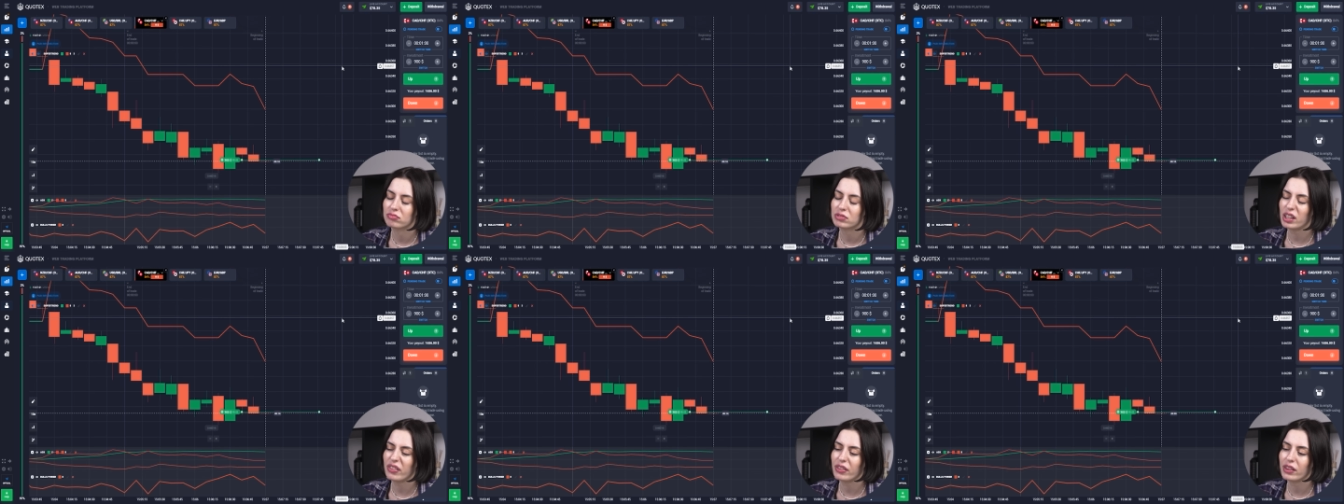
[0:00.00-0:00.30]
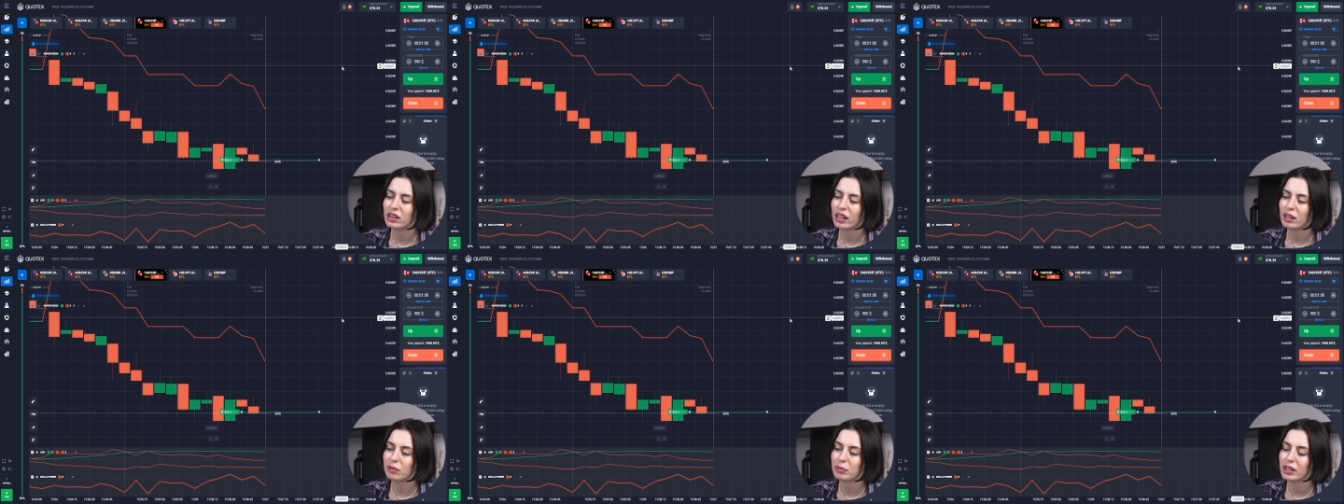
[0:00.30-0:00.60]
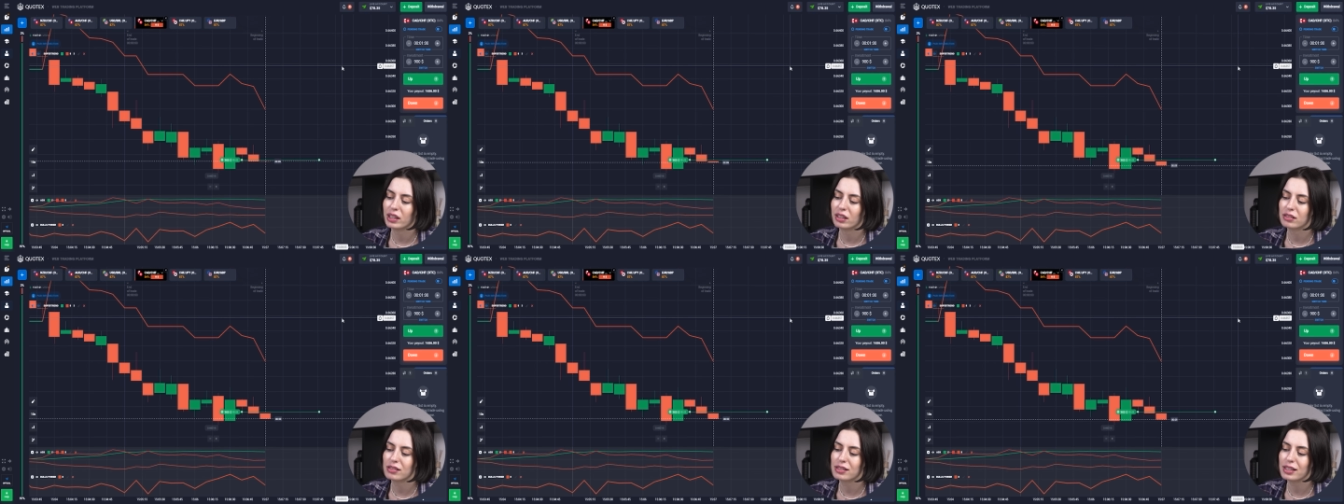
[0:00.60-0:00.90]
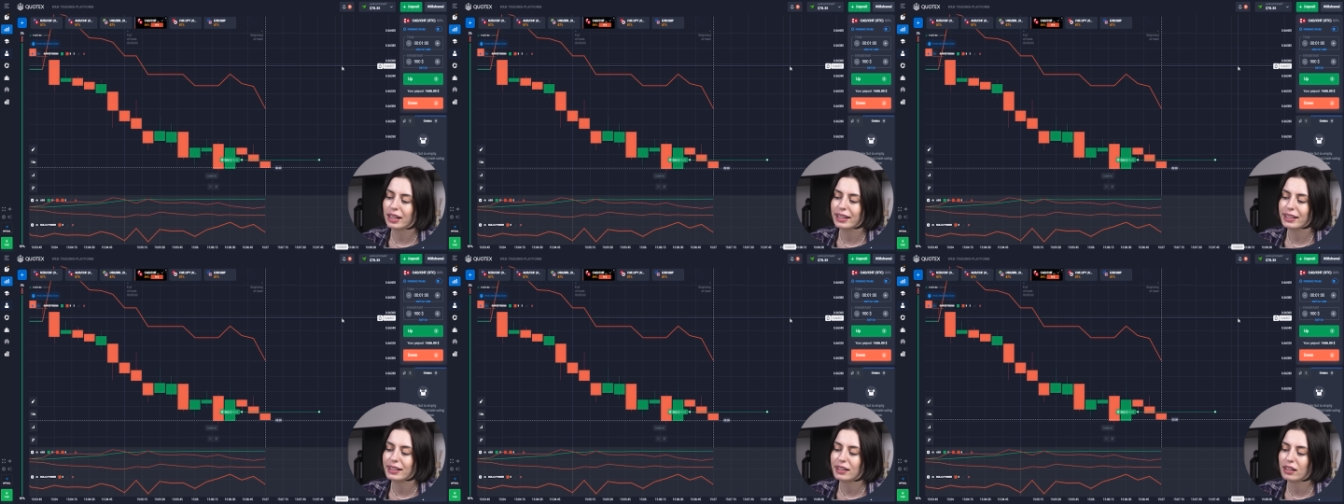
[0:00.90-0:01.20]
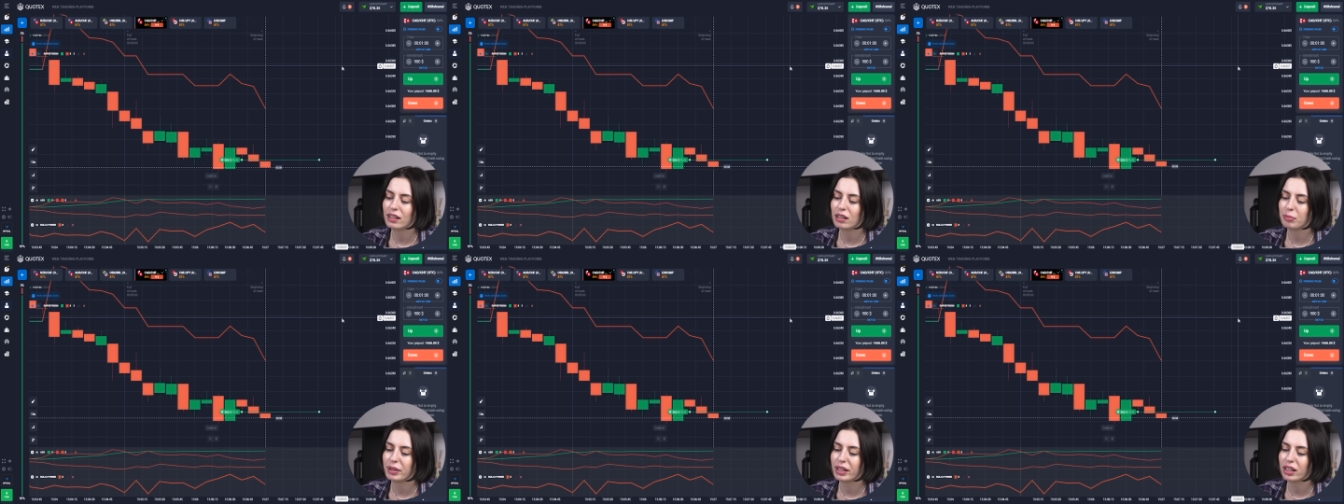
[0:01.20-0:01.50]
something like being a
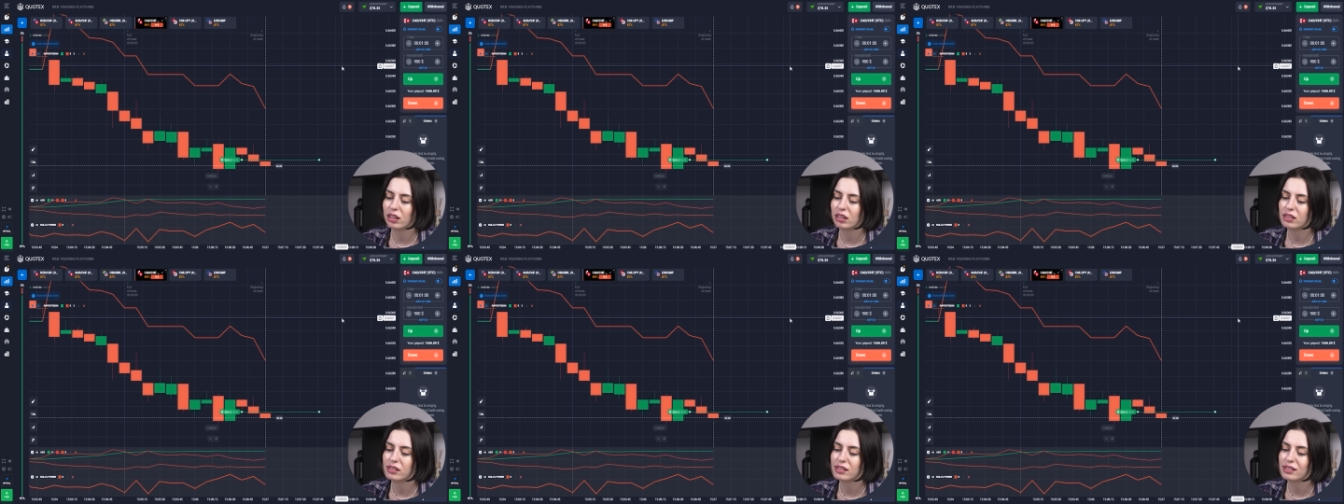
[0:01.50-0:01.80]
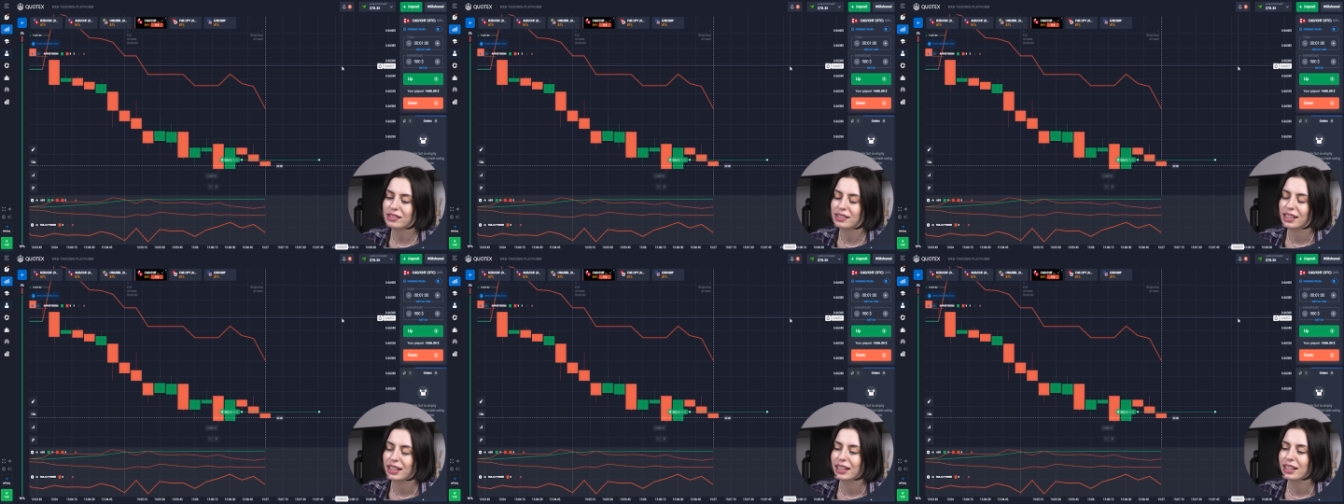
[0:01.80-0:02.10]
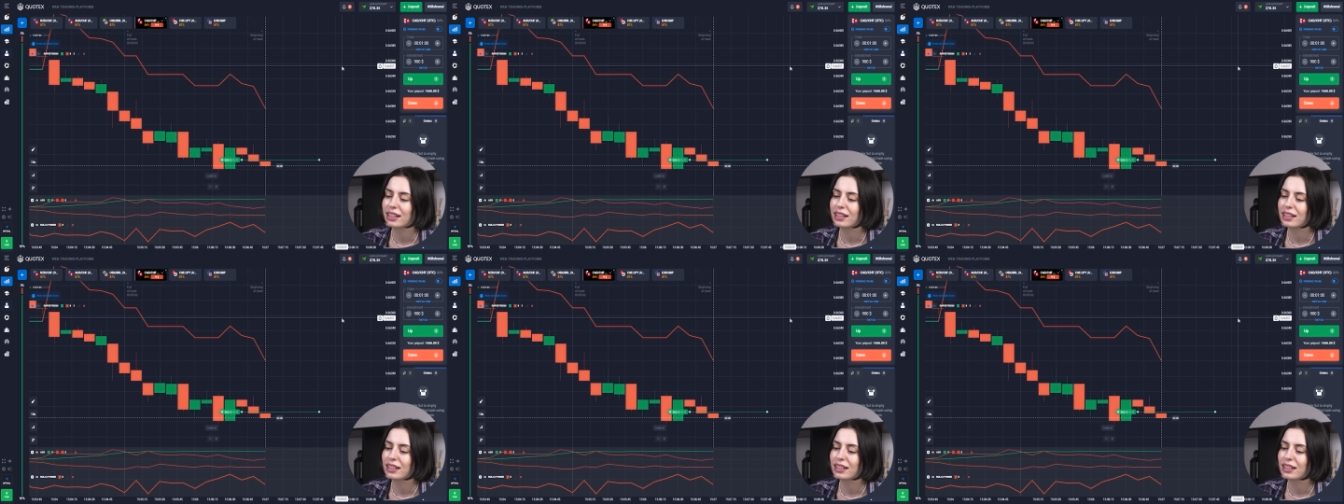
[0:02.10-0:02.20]
psychic because